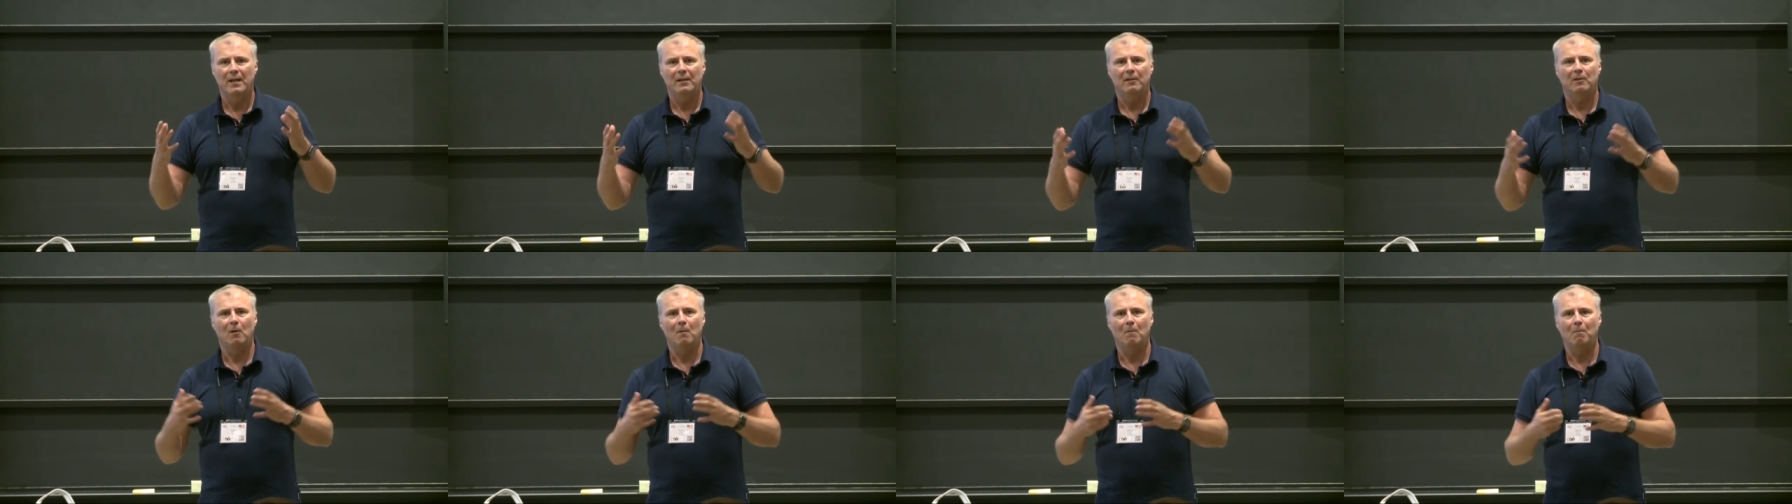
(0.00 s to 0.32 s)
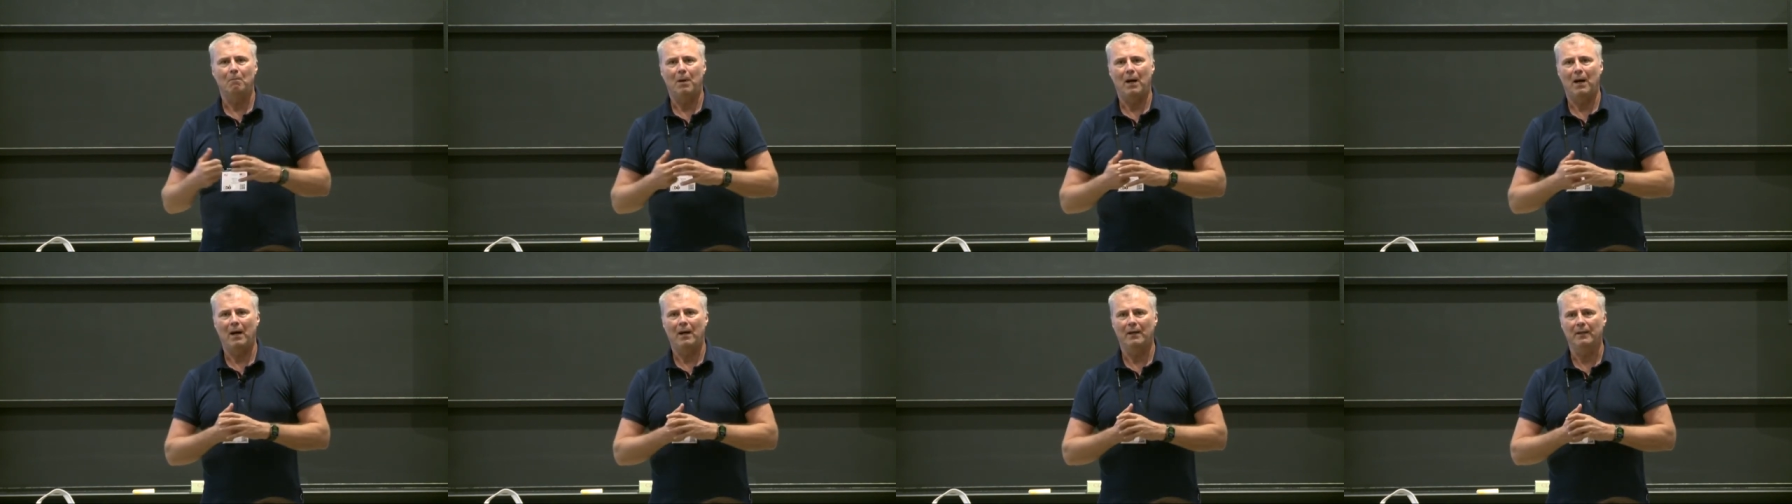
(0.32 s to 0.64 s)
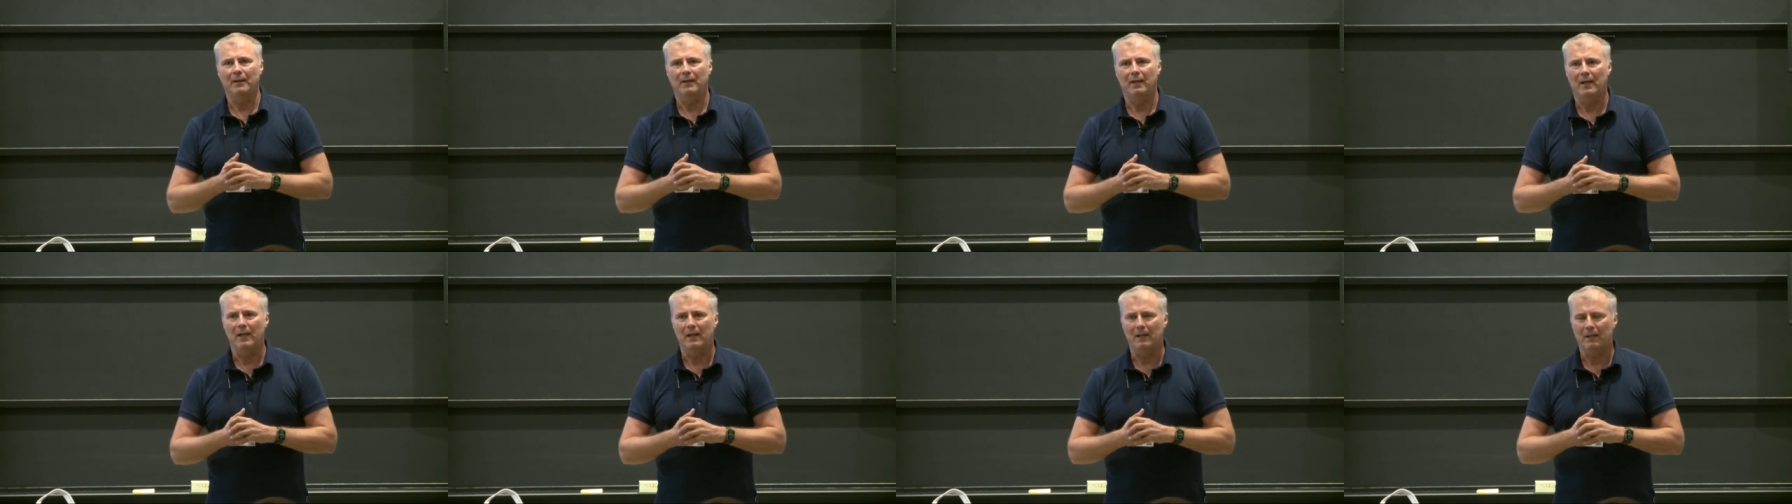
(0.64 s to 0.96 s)

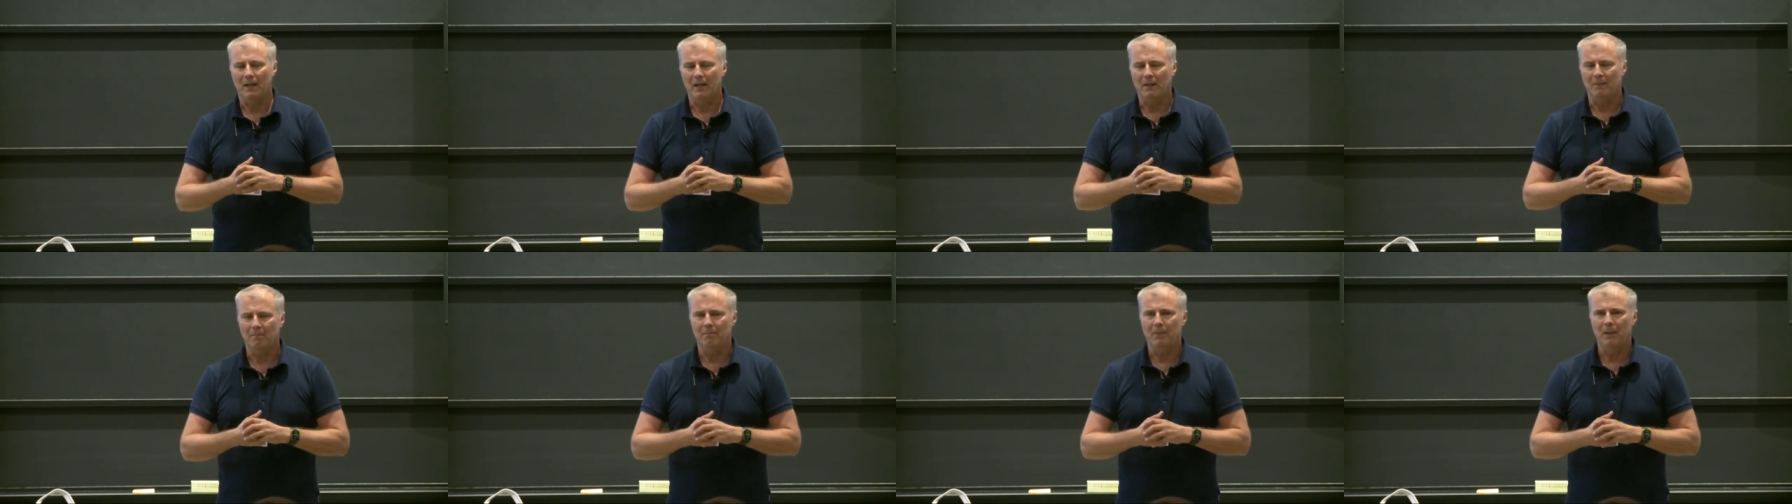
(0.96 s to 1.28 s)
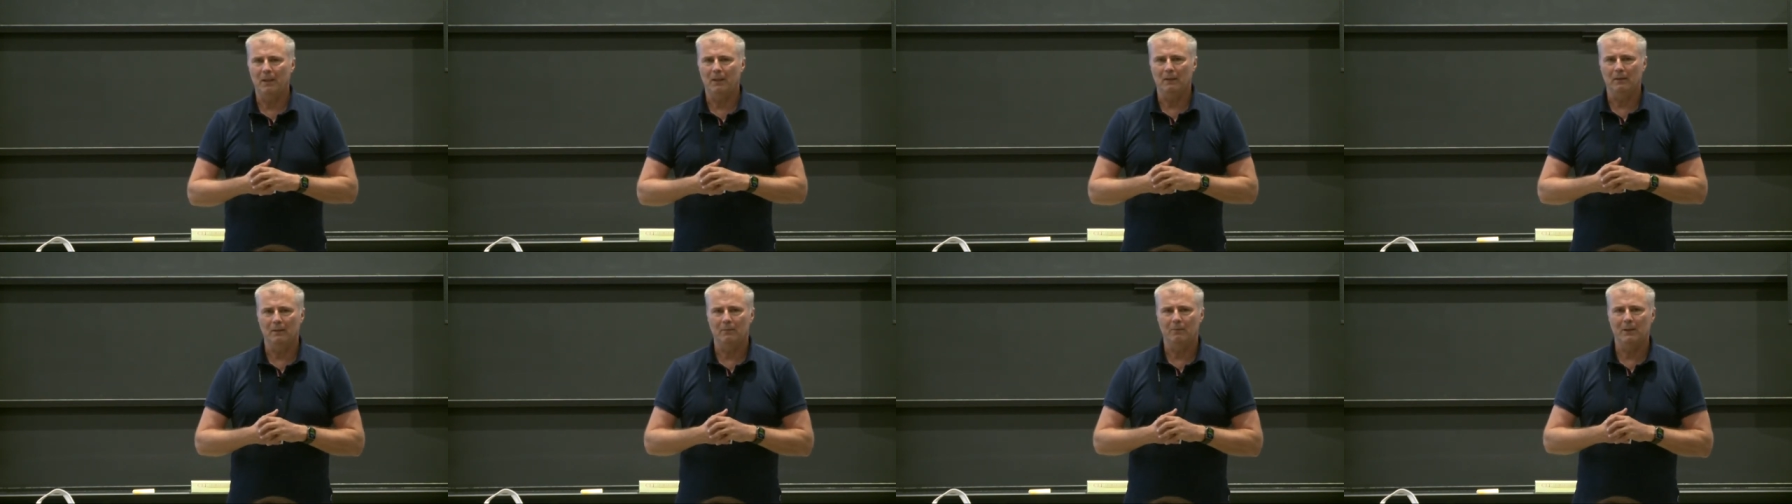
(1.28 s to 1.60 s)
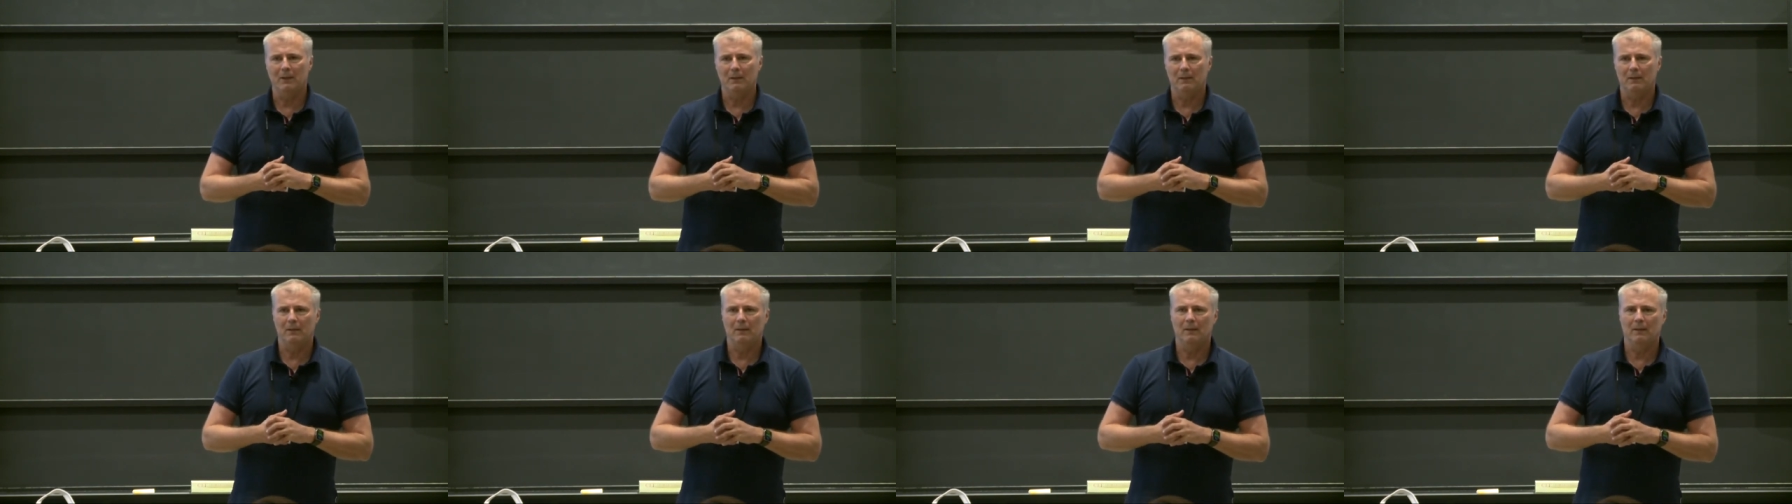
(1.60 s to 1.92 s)
combine, and build
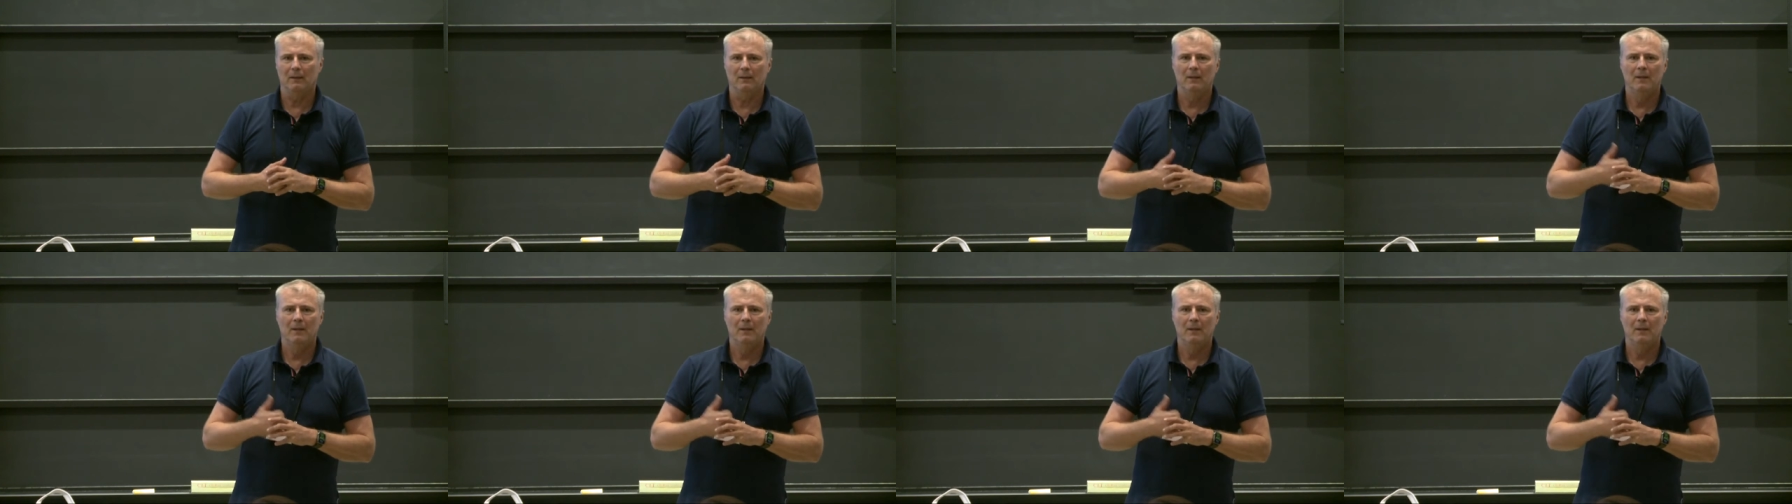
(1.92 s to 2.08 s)
with,